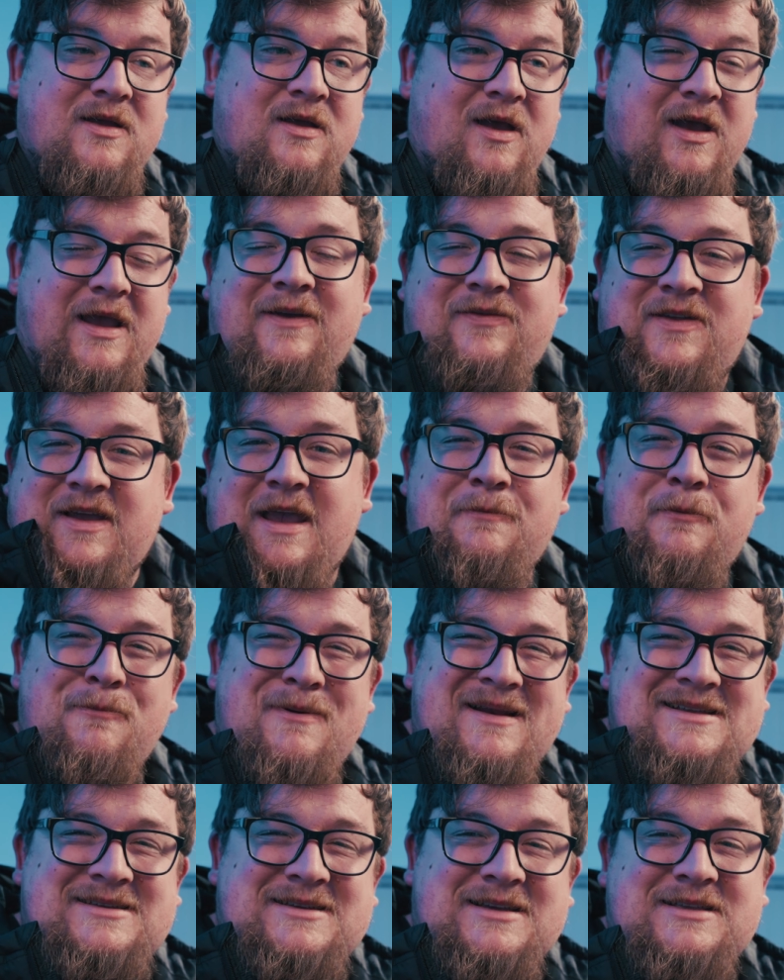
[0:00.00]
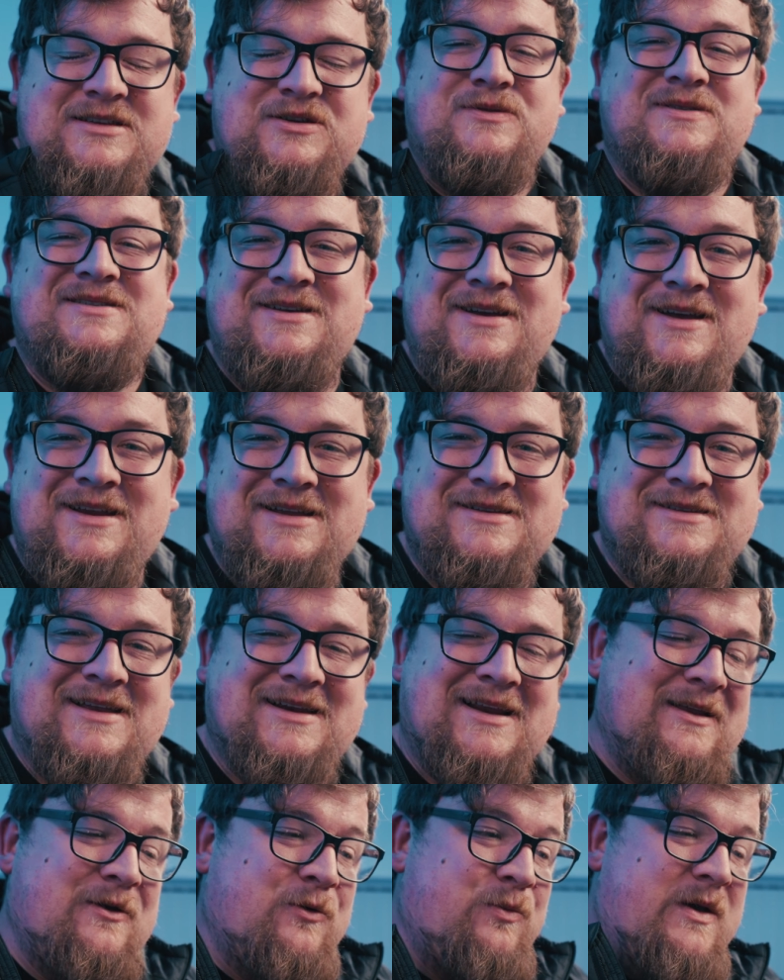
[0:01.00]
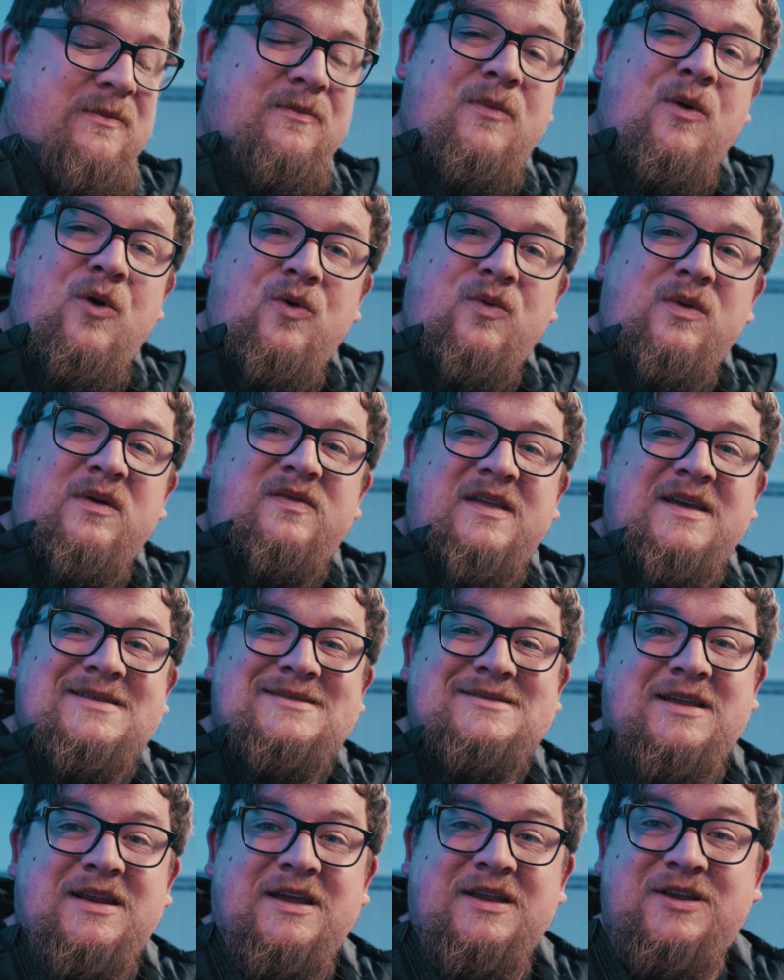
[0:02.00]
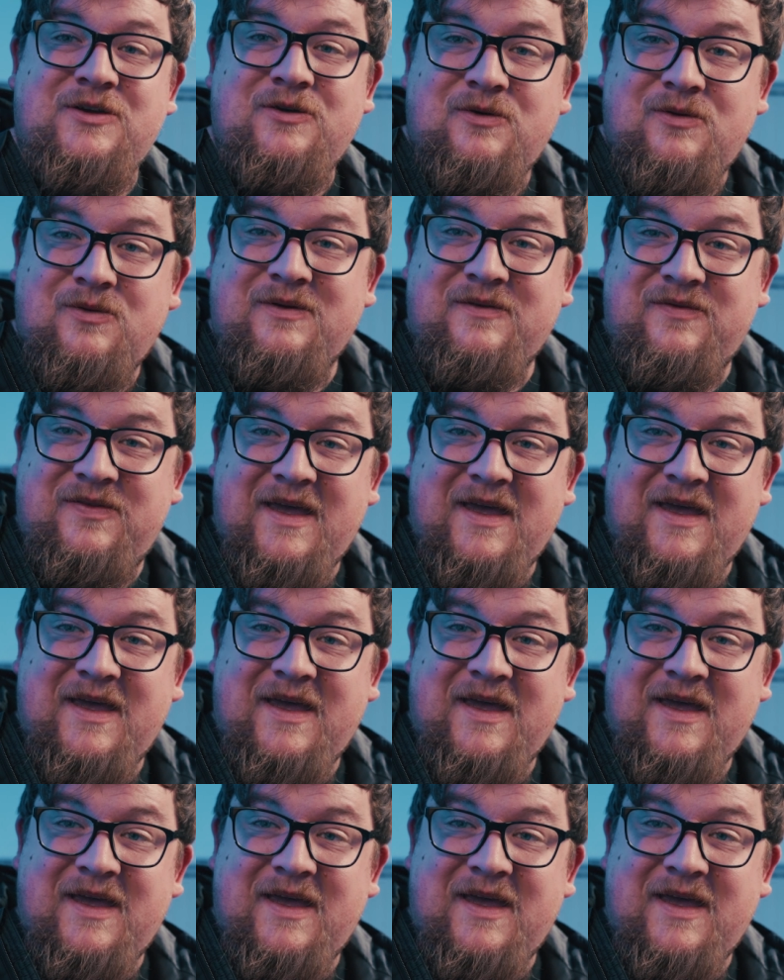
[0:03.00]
I have that capability to a certain extent, a little bit more with this than I do with